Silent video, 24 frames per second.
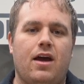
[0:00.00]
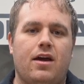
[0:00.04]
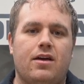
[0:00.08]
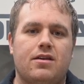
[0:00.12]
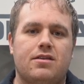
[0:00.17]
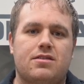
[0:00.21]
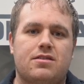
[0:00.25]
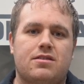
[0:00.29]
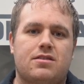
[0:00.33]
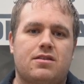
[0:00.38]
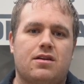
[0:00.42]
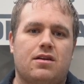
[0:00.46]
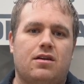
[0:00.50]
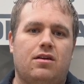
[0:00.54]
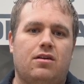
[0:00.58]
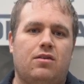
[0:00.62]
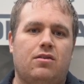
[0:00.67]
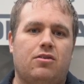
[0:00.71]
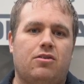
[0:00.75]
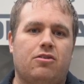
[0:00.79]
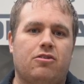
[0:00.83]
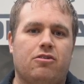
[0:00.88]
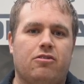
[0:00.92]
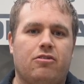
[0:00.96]

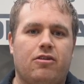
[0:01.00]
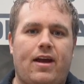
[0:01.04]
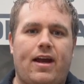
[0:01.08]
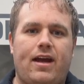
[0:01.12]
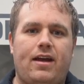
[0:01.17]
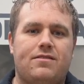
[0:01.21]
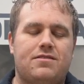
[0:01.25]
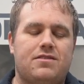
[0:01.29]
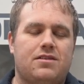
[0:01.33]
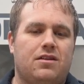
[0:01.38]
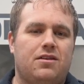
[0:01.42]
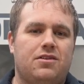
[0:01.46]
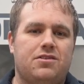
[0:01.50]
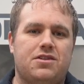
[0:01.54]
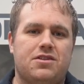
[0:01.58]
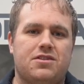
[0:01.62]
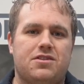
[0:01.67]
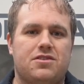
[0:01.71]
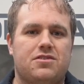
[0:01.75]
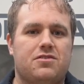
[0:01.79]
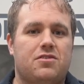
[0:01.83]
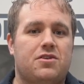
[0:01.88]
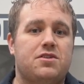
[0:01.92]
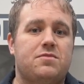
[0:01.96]
So creative
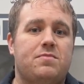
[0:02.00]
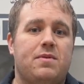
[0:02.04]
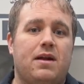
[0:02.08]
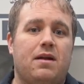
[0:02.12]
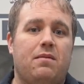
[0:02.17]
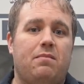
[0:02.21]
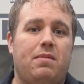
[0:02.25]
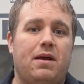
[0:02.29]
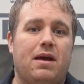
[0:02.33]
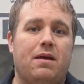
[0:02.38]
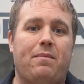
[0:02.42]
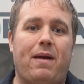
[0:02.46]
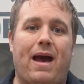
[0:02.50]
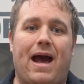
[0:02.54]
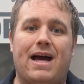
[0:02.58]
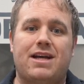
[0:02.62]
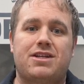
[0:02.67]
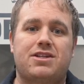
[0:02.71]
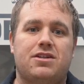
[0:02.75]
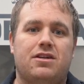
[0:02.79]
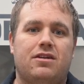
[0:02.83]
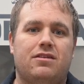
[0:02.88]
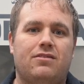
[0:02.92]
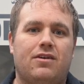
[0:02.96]
solutions has always been a big
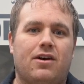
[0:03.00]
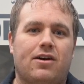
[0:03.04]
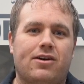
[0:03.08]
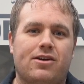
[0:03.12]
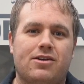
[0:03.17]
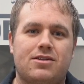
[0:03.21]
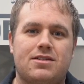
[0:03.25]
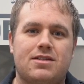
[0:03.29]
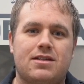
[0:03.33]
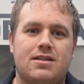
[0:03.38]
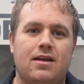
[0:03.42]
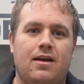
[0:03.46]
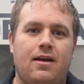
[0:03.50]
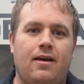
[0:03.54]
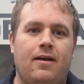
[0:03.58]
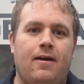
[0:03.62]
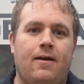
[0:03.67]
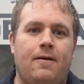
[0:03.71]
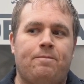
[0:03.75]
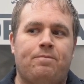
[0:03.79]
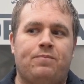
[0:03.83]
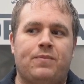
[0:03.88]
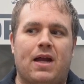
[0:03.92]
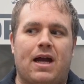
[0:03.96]
passion of ours.
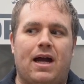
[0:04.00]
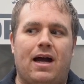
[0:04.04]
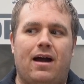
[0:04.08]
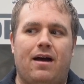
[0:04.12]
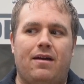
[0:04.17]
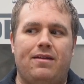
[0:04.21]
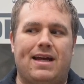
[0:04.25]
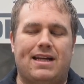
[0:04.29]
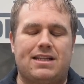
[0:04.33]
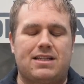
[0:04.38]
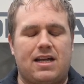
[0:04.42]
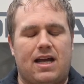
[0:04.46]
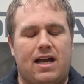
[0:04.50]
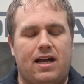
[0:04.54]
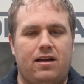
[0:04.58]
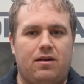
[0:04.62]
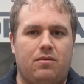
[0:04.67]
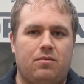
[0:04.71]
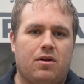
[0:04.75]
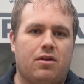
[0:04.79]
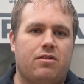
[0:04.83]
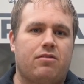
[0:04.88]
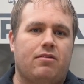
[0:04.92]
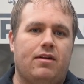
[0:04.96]
That's kind
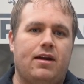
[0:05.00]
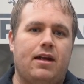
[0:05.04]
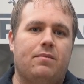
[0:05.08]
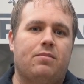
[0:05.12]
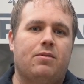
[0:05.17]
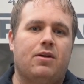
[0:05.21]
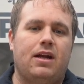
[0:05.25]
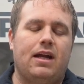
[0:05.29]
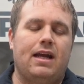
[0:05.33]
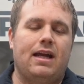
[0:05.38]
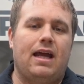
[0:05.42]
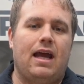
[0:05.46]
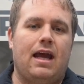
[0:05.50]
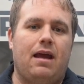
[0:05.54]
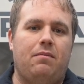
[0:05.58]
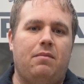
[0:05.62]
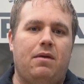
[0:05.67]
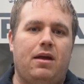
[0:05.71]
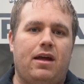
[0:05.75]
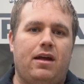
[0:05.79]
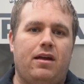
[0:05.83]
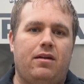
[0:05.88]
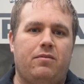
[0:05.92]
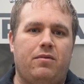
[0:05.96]
of where 3D printing came
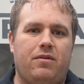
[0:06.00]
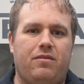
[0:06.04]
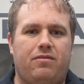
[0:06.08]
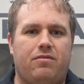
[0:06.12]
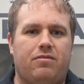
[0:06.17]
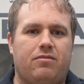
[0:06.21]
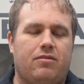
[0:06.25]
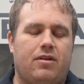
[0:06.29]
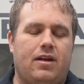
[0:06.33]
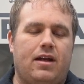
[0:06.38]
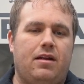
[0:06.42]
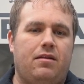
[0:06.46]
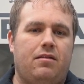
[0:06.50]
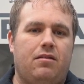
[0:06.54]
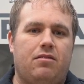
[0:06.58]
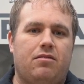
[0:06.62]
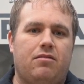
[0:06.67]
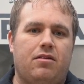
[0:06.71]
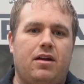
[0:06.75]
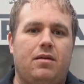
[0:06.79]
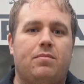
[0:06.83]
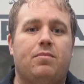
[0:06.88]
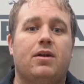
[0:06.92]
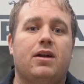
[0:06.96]
in. We've
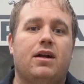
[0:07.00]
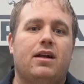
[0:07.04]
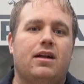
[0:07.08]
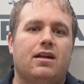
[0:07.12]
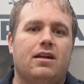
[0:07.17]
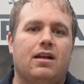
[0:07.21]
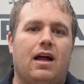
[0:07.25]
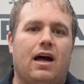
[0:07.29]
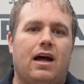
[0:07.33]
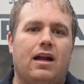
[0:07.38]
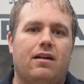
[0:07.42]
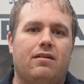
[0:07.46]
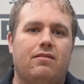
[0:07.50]
3D printed a lot